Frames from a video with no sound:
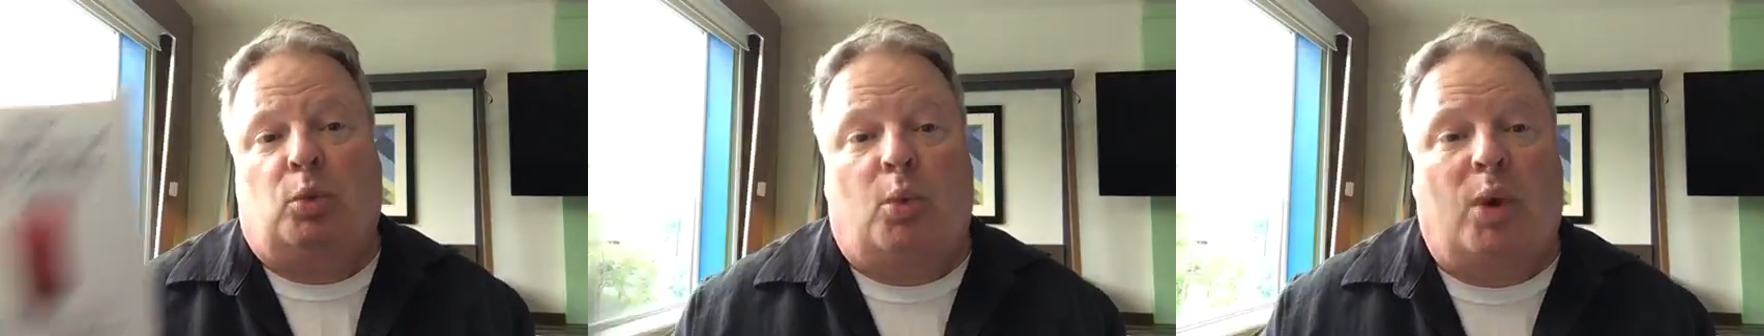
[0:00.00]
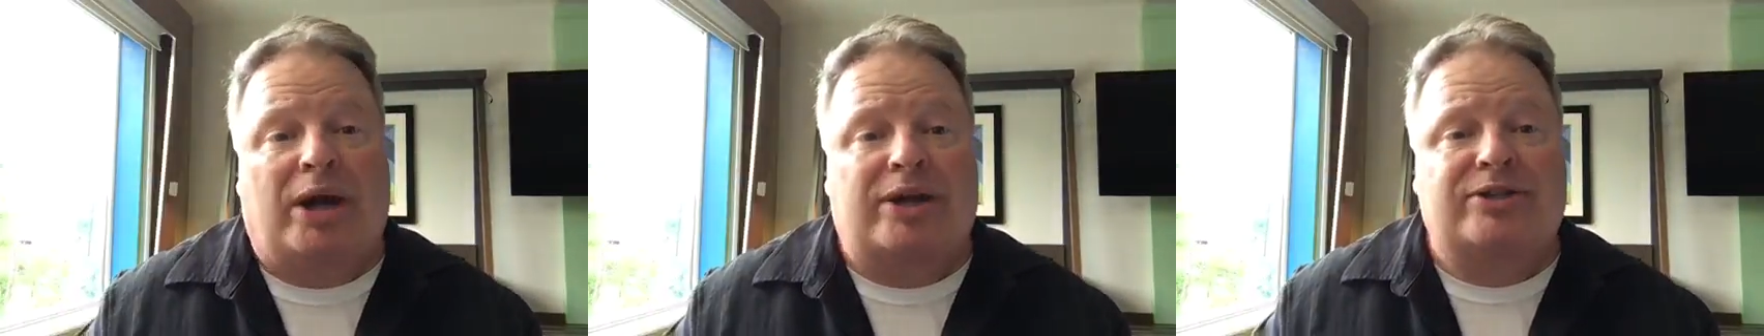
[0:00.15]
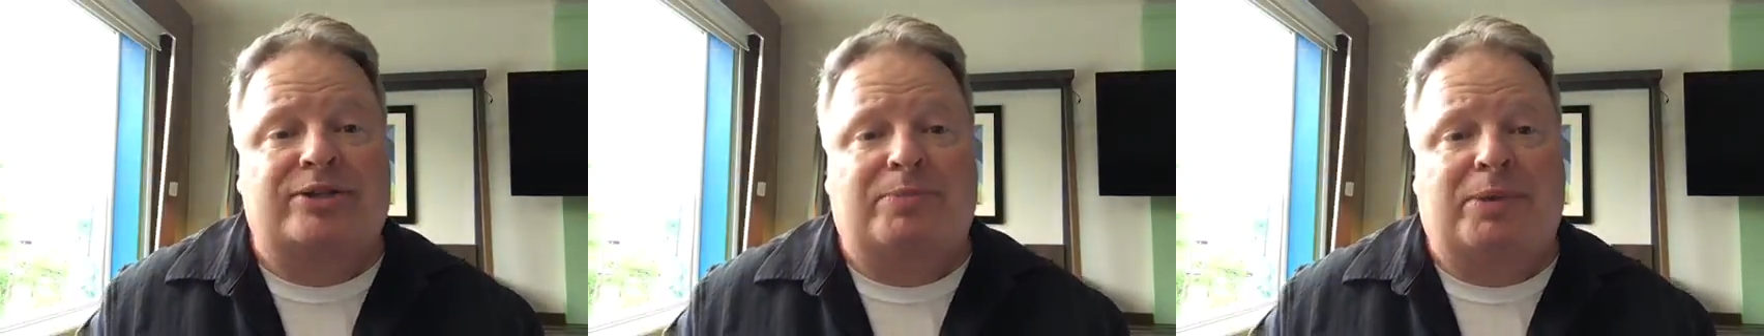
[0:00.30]

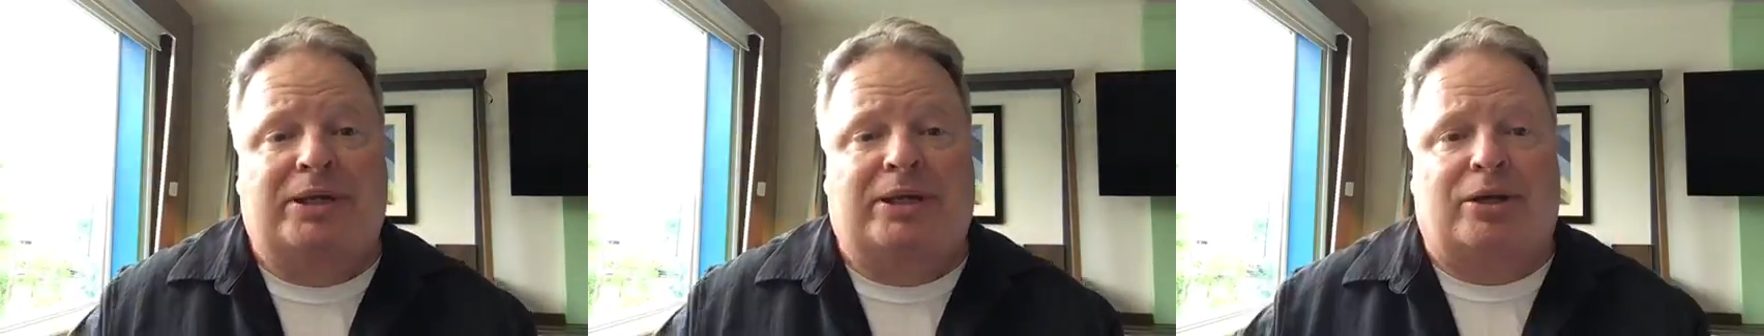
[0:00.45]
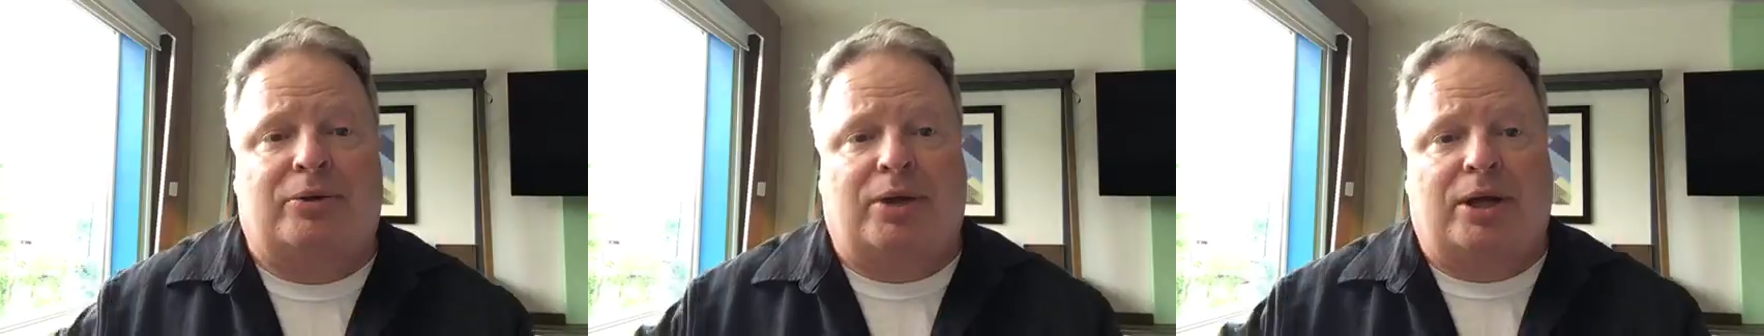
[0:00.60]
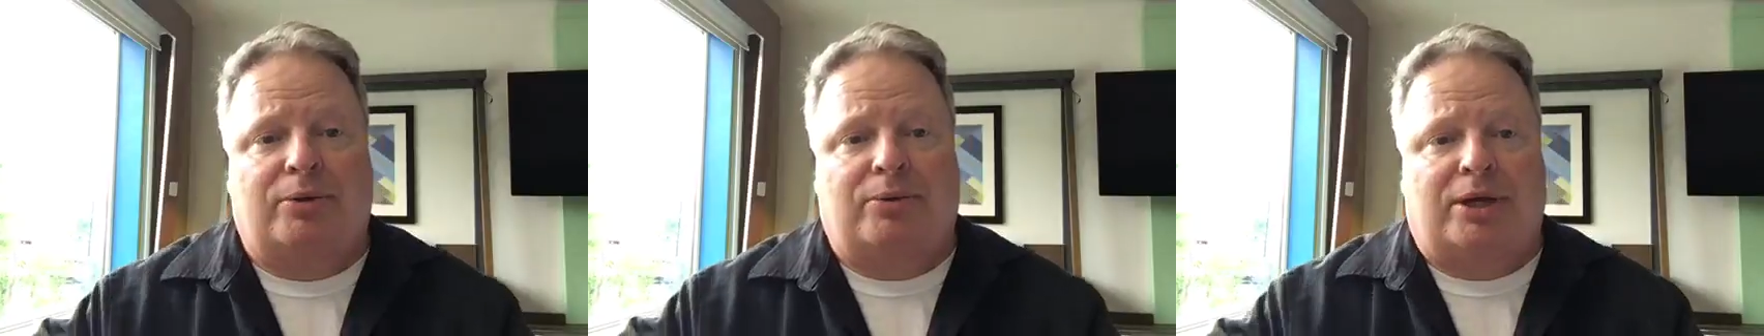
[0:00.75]
Why does it
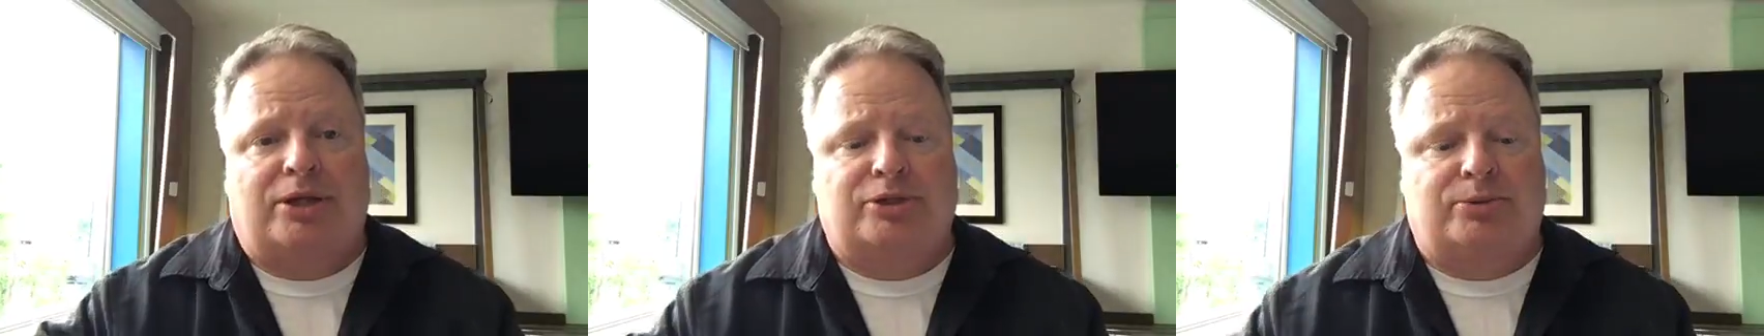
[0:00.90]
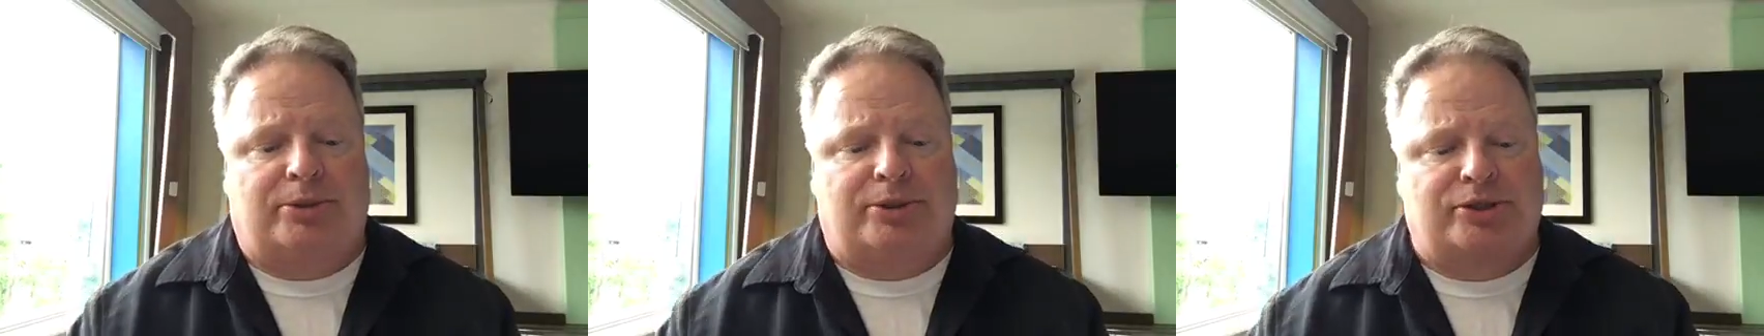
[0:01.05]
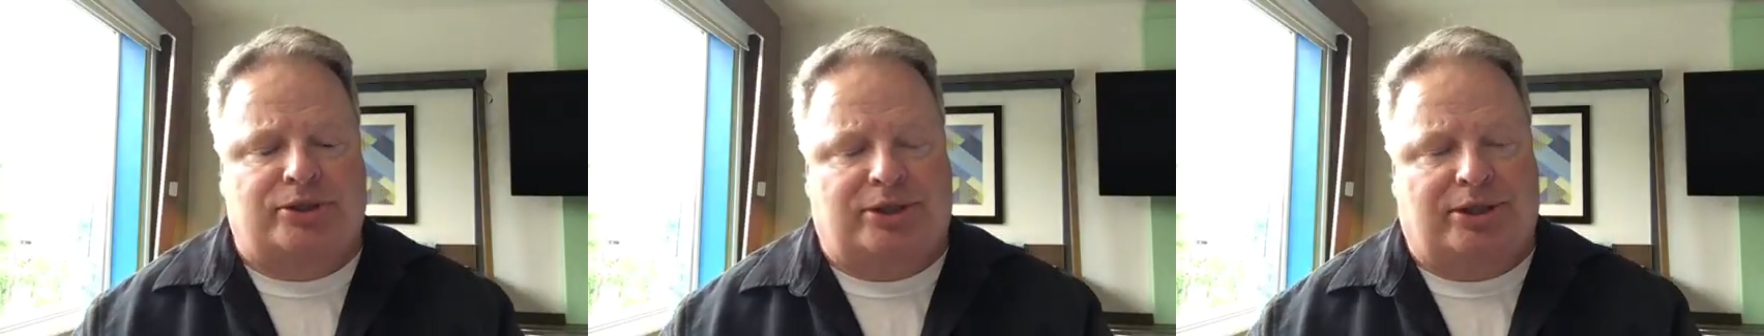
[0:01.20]
make a great
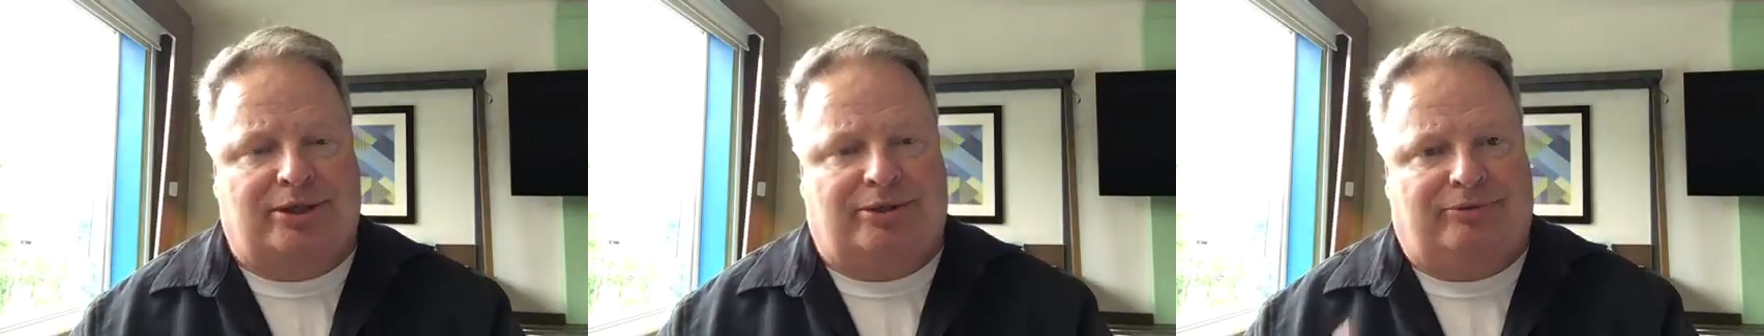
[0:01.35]
graduation